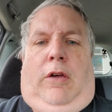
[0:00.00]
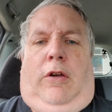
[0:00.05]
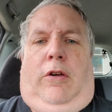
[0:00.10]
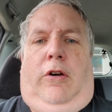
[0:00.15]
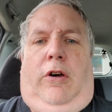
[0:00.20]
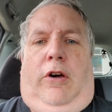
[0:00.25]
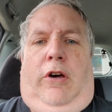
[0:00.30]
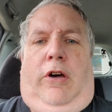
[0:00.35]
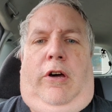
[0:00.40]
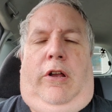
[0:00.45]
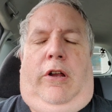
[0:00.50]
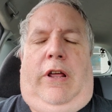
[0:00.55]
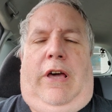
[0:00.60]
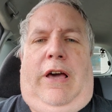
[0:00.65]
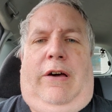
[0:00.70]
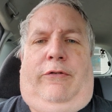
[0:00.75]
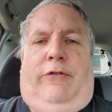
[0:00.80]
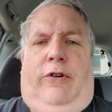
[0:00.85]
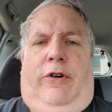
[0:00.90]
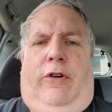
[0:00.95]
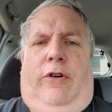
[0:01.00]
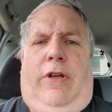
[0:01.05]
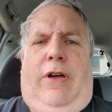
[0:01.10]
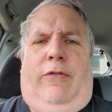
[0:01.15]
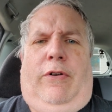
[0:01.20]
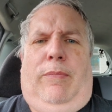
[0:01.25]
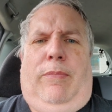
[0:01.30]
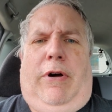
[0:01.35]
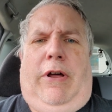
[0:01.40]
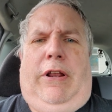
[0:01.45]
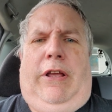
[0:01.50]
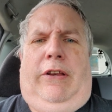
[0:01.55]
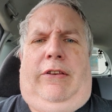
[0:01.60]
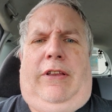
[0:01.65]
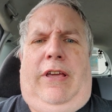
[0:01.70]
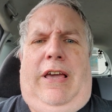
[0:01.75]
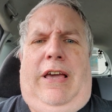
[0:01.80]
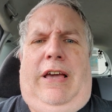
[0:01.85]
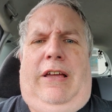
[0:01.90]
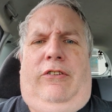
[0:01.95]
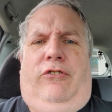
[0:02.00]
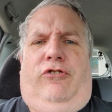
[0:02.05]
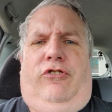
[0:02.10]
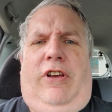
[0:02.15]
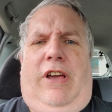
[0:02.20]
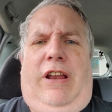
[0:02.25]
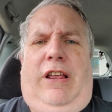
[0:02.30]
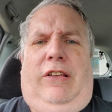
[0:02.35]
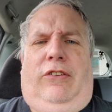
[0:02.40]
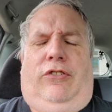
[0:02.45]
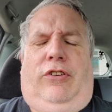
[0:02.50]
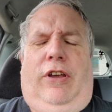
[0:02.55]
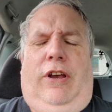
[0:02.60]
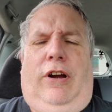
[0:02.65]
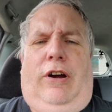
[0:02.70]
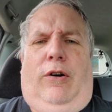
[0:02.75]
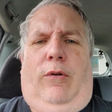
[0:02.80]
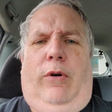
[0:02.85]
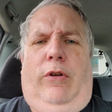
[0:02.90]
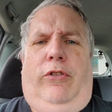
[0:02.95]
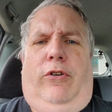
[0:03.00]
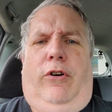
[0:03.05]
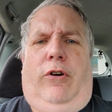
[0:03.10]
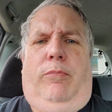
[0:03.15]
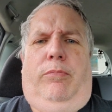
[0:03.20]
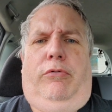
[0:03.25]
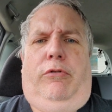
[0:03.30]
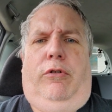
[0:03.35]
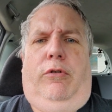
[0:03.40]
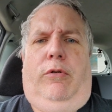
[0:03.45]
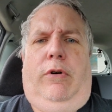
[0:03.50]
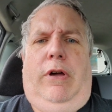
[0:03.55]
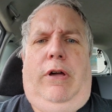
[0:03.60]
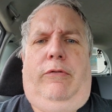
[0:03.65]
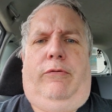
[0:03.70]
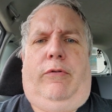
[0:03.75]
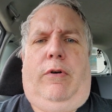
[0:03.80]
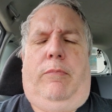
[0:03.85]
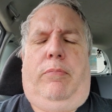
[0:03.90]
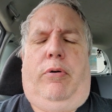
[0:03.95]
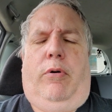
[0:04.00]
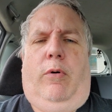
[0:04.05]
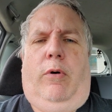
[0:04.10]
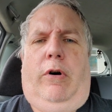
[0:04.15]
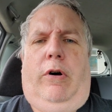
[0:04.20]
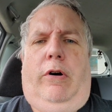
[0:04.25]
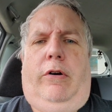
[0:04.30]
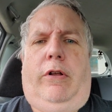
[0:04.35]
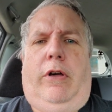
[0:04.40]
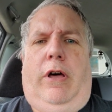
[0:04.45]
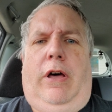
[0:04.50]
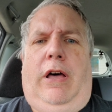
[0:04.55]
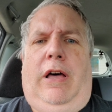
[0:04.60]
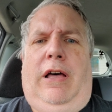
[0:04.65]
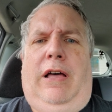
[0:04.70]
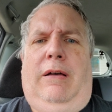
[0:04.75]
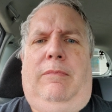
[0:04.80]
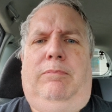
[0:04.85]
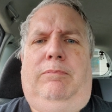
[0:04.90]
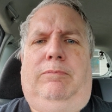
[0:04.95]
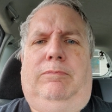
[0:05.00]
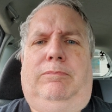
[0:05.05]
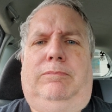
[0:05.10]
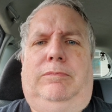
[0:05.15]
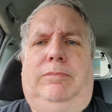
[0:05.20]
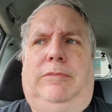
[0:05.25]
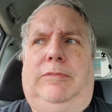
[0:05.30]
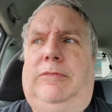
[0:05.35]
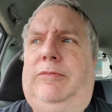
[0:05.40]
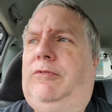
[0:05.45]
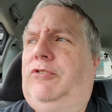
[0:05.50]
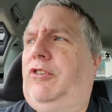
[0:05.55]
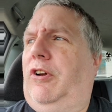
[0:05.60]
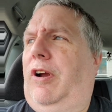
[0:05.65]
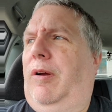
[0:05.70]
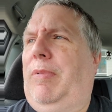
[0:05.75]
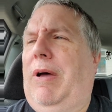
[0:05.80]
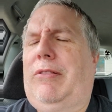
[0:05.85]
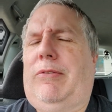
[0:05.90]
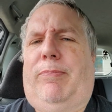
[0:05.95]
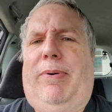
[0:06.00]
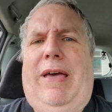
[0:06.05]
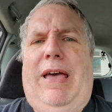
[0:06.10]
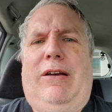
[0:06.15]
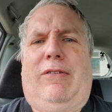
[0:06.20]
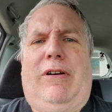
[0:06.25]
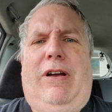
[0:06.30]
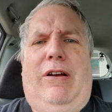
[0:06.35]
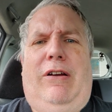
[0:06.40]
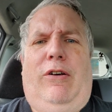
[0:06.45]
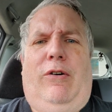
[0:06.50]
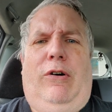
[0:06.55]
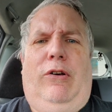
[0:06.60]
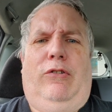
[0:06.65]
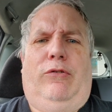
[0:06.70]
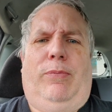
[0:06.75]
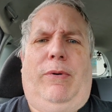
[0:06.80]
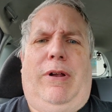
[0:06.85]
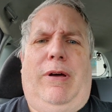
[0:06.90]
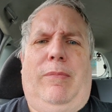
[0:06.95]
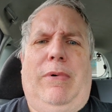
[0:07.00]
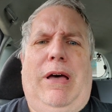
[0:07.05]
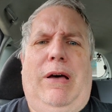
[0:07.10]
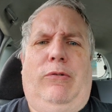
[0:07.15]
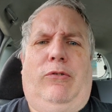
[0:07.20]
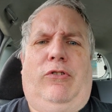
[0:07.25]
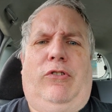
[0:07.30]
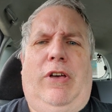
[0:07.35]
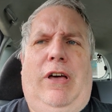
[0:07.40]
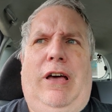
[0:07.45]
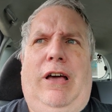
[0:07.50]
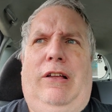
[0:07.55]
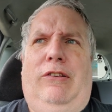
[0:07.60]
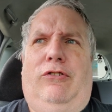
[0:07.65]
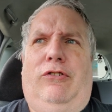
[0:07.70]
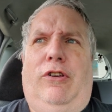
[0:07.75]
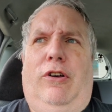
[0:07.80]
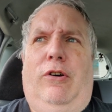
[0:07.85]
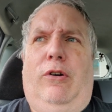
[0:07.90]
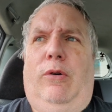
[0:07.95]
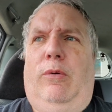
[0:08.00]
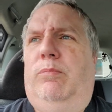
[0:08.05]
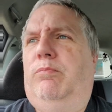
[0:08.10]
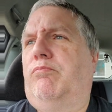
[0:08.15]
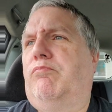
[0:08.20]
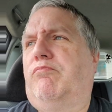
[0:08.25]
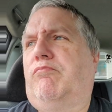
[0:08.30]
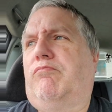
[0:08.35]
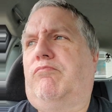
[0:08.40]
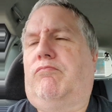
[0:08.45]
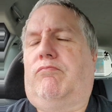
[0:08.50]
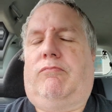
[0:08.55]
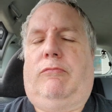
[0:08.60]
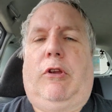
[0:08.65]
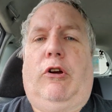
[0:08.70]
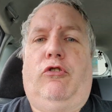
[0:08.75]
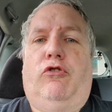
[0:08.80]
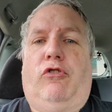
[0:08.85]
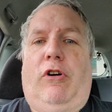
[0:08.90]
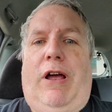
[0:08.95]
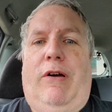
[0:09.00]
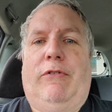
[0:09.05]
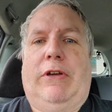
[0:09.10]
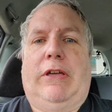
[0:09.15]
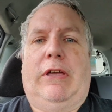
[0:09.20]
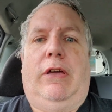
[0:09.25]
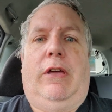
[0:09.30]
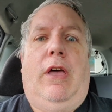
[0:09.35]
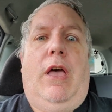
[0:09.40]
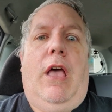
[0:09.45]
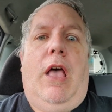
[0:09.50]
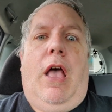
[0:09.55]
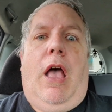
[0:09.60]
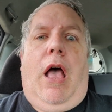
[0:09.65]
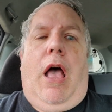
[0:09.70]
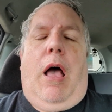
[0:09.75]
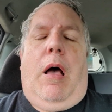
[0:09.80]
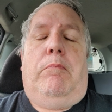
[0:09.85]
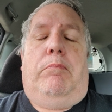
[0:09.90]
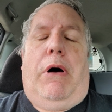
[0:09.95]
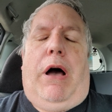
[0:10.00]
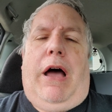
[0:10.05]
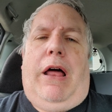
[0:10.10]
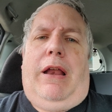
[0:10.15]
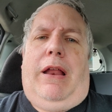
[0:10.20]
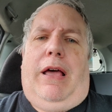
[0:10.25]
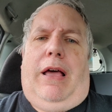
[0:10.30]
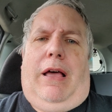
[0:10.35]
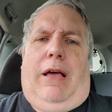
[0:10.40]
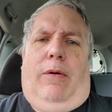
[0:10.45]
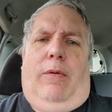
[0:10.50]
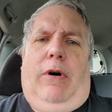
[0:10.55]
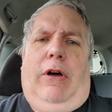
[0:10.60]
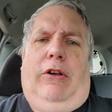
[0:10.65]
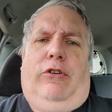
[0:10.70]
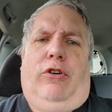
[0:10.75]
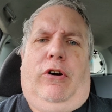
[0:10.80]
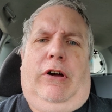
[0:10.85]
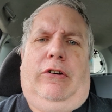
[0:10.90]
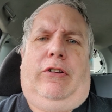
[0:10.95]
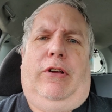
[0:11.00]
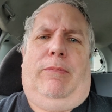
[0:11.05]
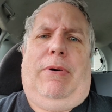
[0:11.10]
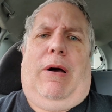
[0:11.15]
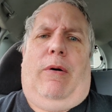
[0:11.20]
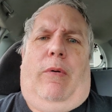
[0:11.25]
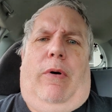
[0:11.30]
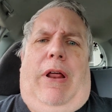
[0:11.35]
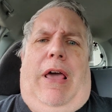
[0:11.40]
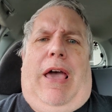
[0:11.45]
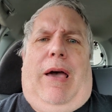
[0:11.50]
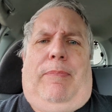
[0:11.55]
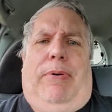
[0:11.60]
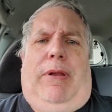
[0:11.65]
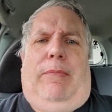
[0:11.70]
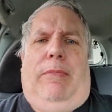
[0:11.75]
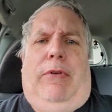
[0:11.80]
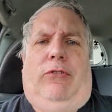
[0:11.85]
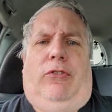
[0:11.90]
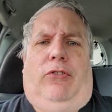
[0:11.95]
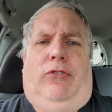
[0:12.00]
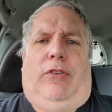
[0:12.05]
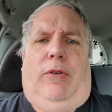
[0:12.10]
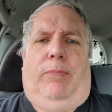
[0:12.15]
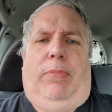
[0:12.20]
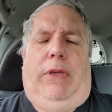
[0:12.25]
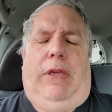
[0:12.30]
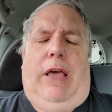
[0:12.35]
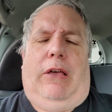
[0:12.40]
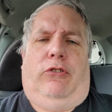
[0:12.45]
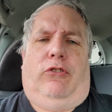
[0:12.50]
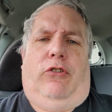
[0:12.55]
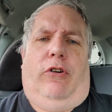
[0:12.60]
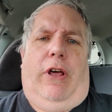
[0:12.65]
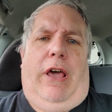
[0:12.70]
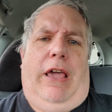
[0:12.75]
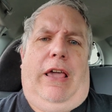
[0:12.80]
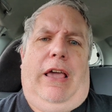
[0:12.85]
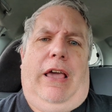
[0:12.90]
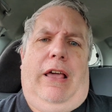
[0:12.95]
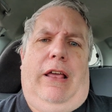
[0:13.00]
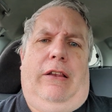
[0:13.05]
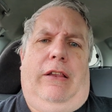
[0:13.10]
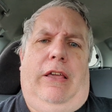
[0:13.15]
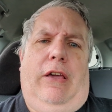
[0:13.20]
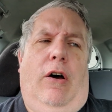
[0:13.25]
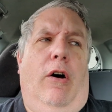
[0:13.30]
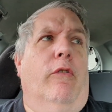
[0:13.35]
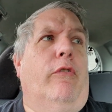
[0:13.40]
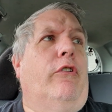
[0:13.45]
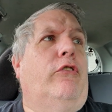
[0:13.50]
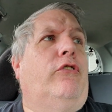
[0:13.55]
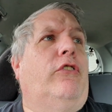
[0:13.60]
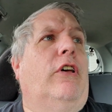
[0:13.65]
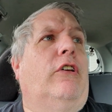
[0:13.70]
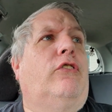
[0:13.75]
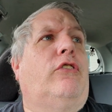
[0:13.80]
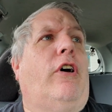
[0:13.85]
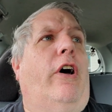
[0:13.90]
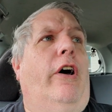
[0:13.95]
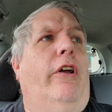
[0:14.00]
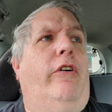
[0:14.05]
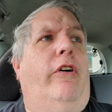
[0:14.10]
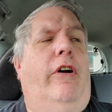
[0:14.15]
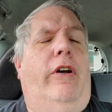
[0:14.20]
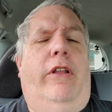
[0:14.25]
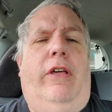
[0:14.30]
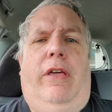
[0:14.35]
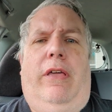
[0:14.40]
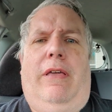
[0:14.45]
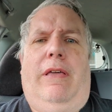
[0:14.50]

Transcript: Good afternoon, everybody. Dan Jennings here with your Blue Wave Report. Sorry about the background noise, but I'm outside, so there's traffic. But I want to talk to you about what happened in Mississippi yesterday and the over 600